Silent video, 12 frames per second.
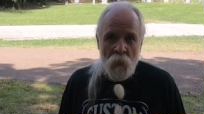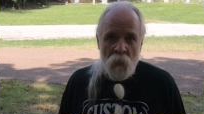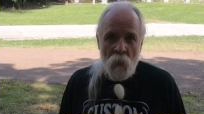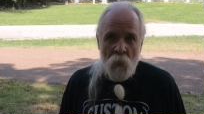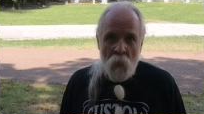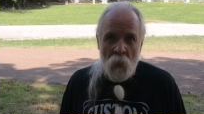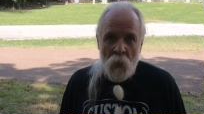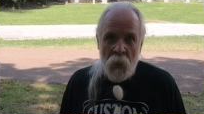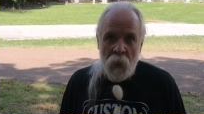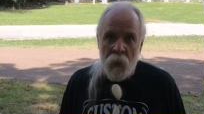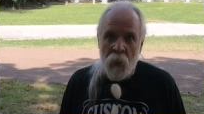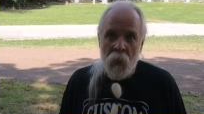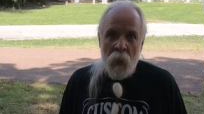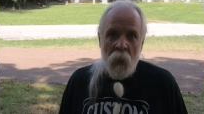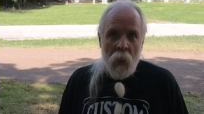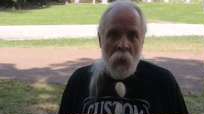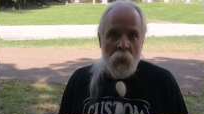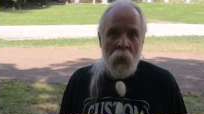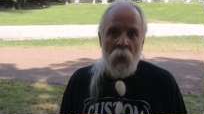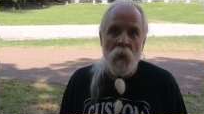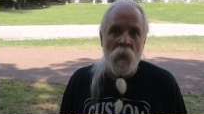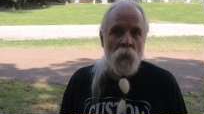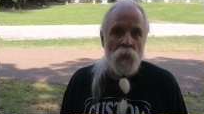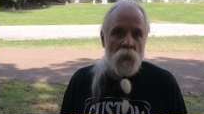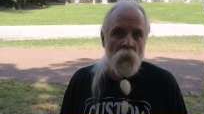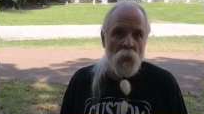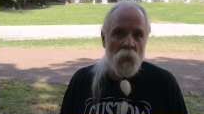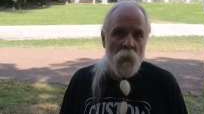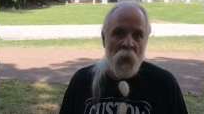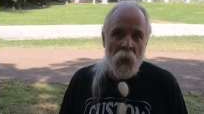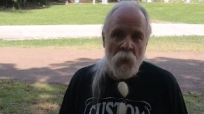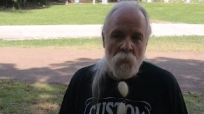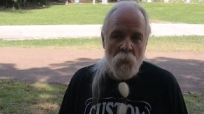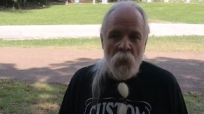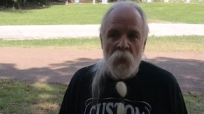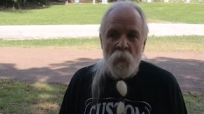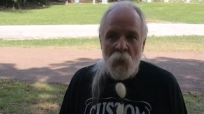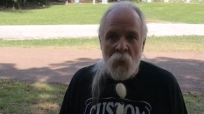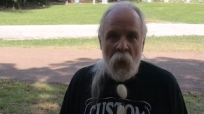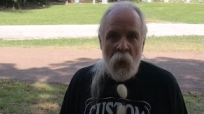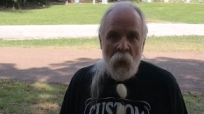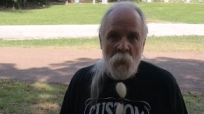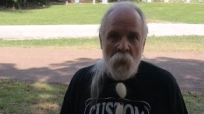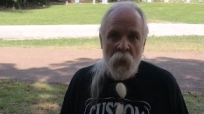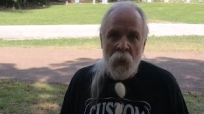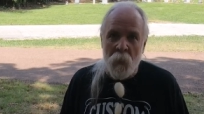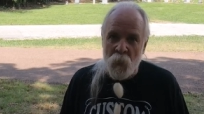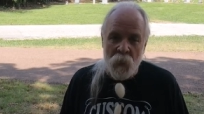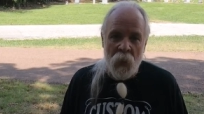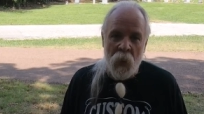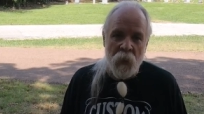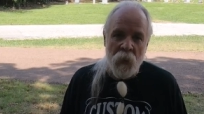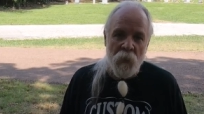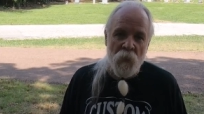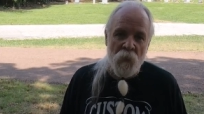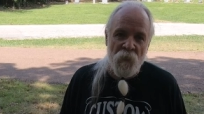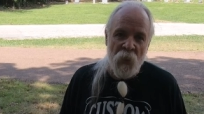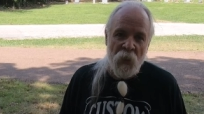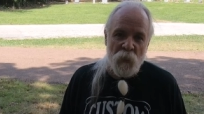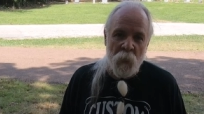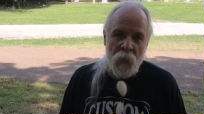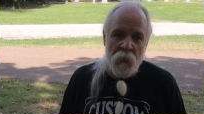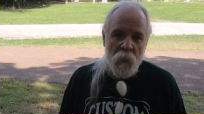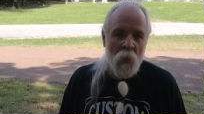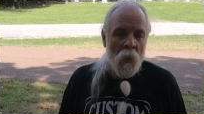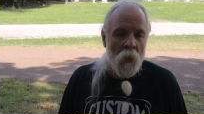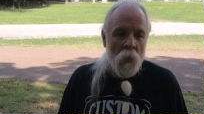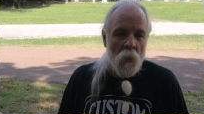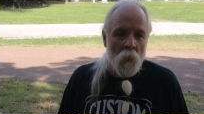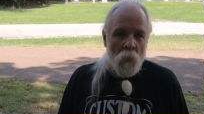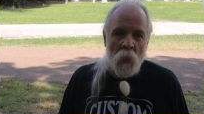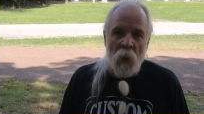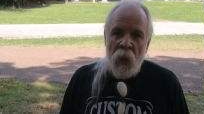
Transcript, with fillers: on your Harley, and now you're concerned about it running reliably and protecting your investment? We're going to